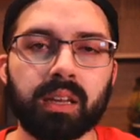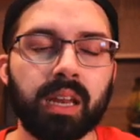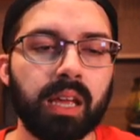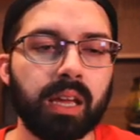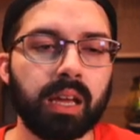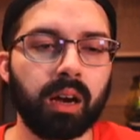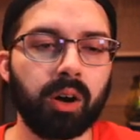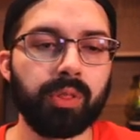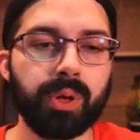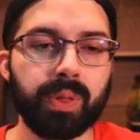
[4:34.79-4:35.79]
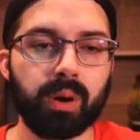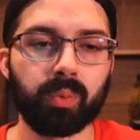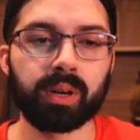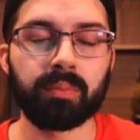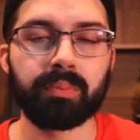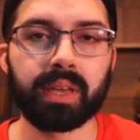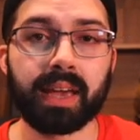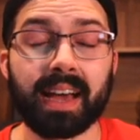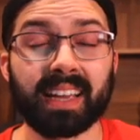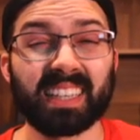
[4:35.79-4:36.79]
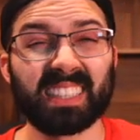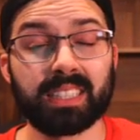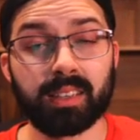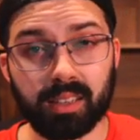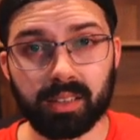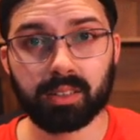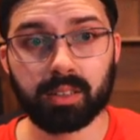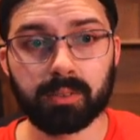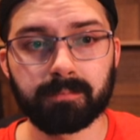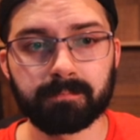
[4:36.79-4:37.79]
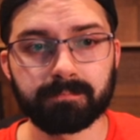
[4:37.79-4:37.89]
And although that wouldn't be ideal,